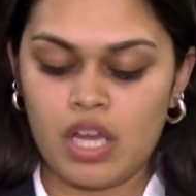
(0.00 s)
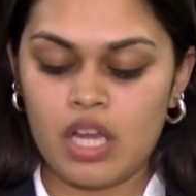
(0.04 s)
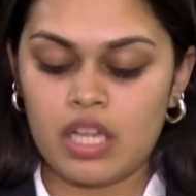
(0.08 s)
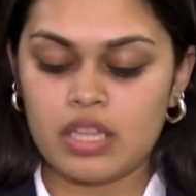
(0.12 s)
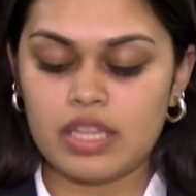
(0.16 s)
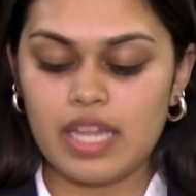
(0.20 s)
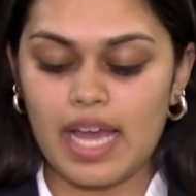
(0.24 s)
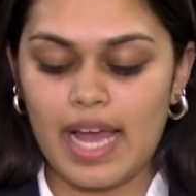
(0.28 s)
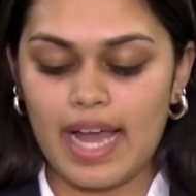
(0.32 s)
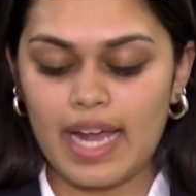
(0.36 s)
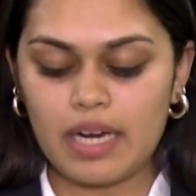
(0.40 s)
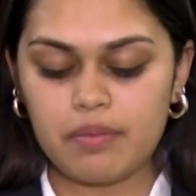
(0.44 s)

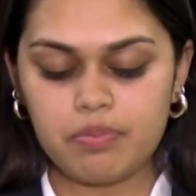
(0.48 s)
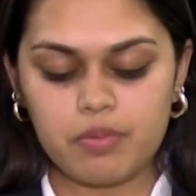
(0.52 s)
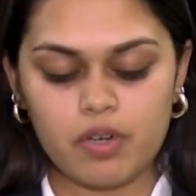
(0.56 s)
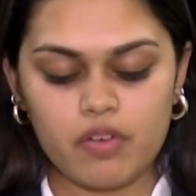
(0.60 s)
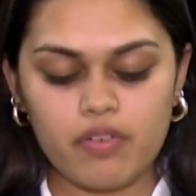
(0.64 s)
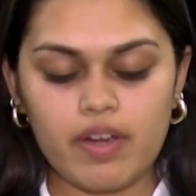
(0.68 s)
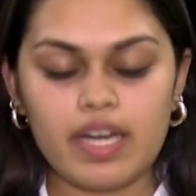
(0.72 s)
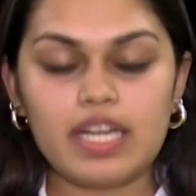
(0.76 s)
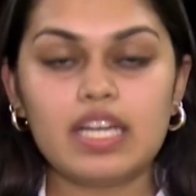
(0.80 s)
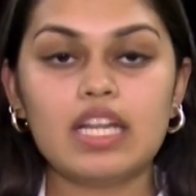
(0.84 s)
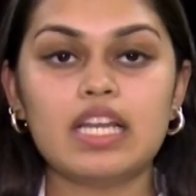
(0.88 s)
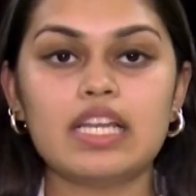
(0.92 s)
The Act
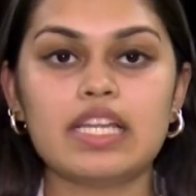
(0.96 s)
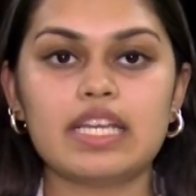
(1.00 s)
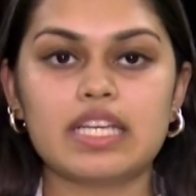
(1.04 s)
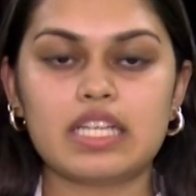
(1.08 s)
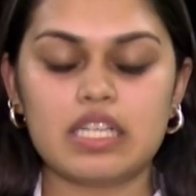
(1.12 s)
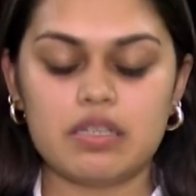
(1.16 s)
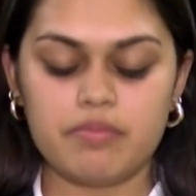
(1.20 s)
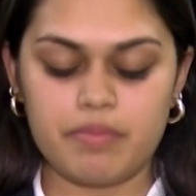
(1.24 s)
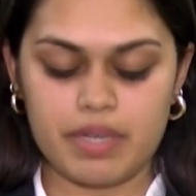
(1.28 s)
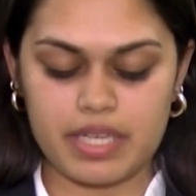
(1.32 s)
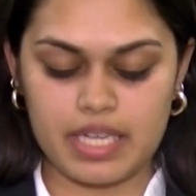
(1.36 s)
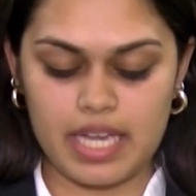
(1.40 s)
provides a
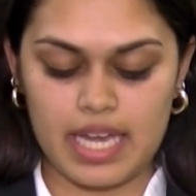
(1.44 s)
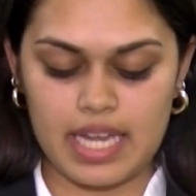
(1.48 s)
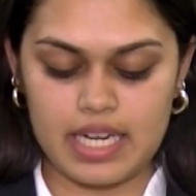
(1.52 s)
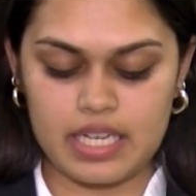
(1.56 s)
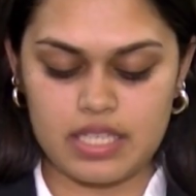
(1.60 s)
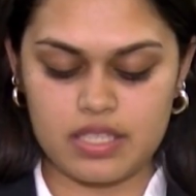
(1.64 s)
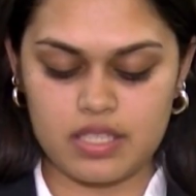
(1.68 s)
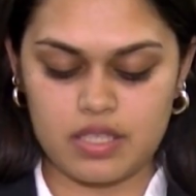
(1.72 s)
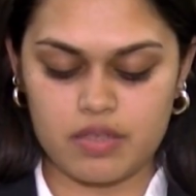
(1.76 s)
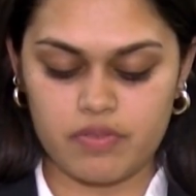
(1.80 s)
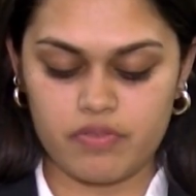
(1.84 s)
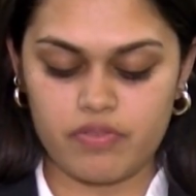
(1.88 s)
legal
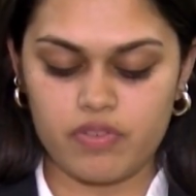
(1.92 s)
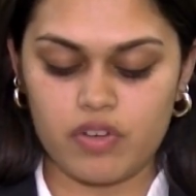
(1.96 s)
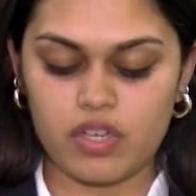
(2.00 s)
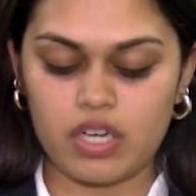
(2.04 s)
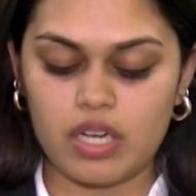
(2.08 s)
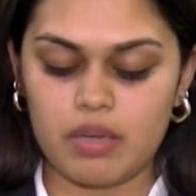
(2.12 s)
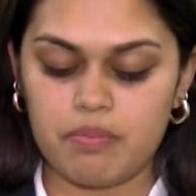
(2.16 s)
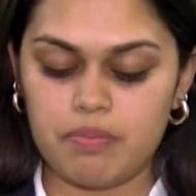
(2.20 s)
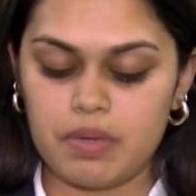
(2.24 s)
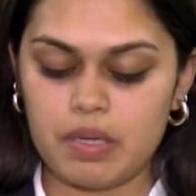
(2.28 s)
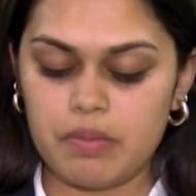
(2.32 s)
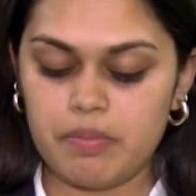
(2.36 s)
mechanism for
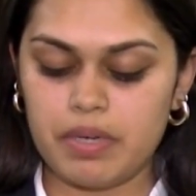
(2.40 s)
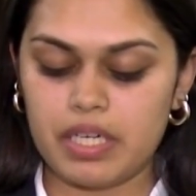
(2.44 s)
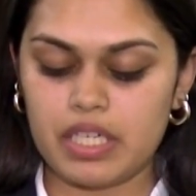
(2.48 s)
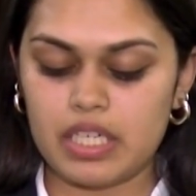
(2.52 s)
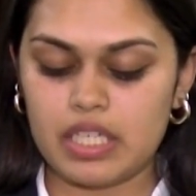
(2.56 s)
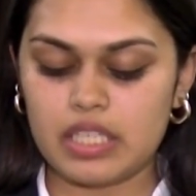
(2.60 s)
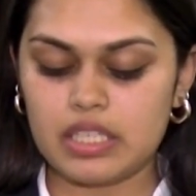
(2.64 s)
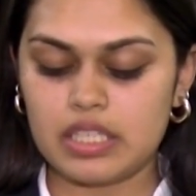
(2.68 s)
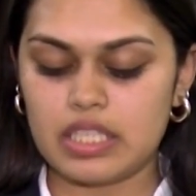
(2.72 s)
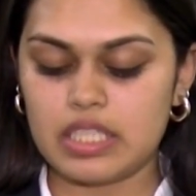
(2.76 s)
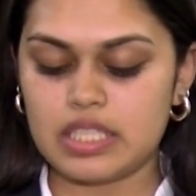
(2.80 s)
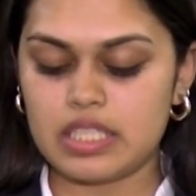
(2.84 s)

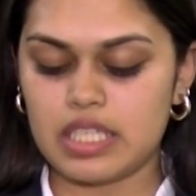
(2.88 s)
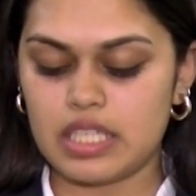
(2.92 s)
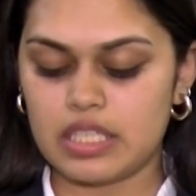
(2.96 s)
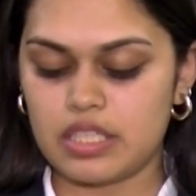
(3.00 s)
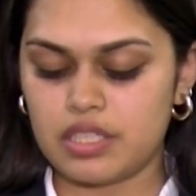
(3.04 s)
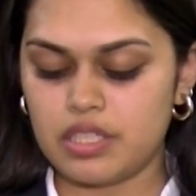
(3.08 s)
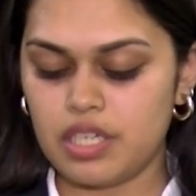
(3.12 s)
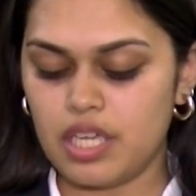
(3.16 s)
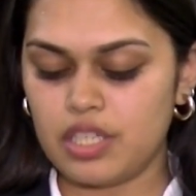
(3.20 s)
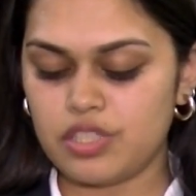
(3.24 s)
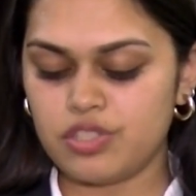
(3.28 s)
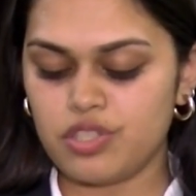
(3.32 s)
implementing these
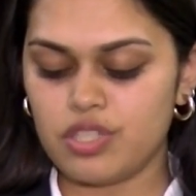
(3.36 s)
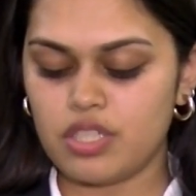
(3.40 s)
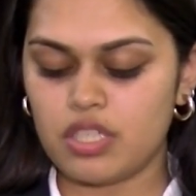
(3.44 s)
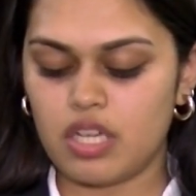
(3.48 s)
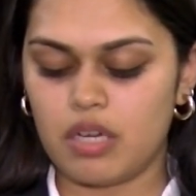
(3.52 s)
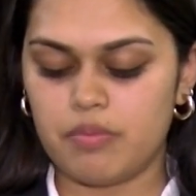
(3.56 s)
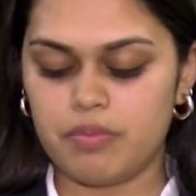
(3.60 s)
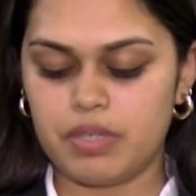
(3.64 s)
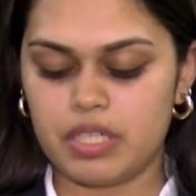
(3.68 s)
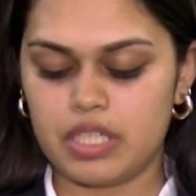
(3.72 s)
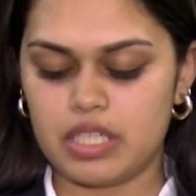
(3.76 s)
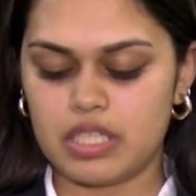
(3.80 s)
international
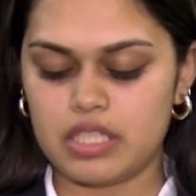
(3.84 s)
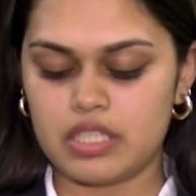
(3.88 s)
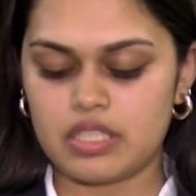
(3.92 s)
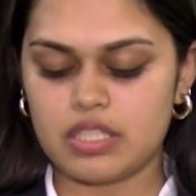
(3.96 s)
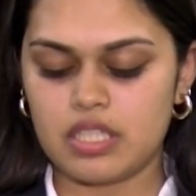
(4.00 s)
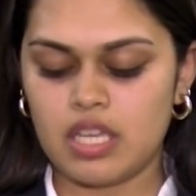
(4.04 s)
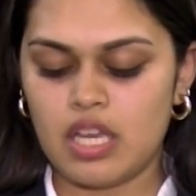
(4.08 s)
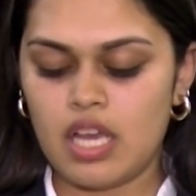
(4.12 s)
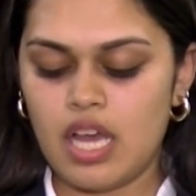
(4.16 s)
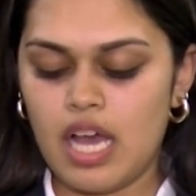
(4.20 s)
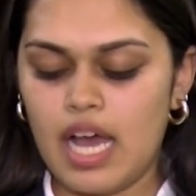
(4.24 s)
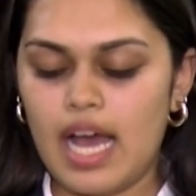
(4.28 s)
committees
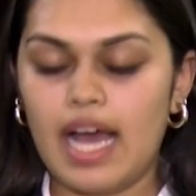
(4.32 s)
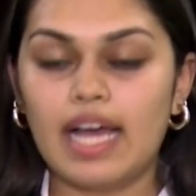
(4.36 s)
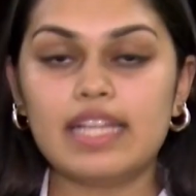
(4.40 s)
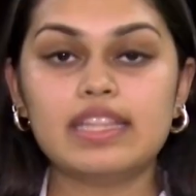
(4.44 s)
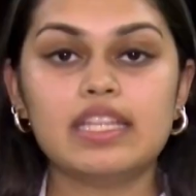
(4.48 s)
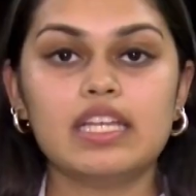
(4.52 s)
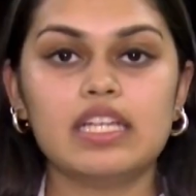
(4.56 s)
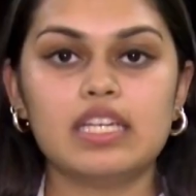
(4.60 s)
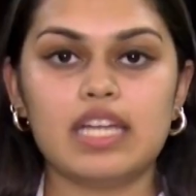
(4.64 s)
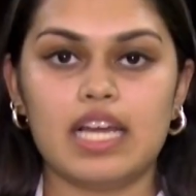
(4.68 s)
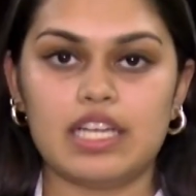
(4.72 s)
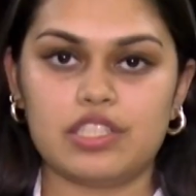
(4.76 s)
at
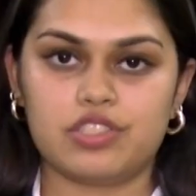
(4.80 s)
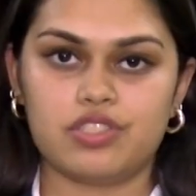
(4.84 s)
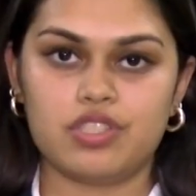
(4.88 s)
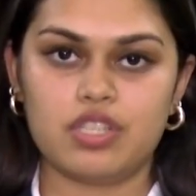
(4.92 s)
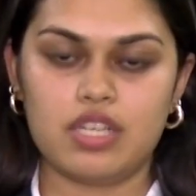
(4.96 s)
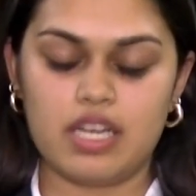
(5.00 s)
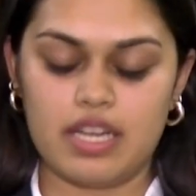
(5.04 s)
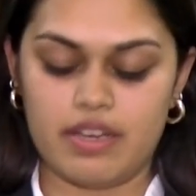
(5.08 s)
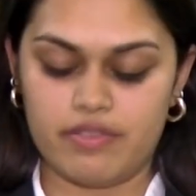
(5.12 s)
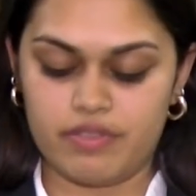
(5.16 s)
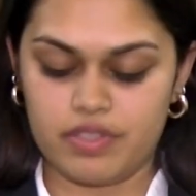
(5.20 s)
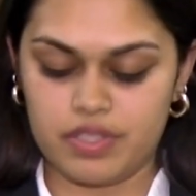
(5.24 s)
the national
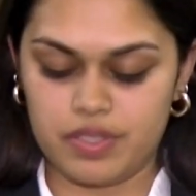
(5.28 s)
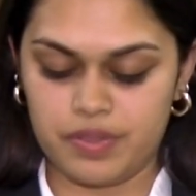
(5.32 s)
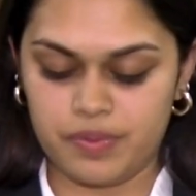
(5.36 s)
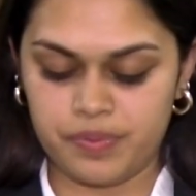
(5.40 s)
level.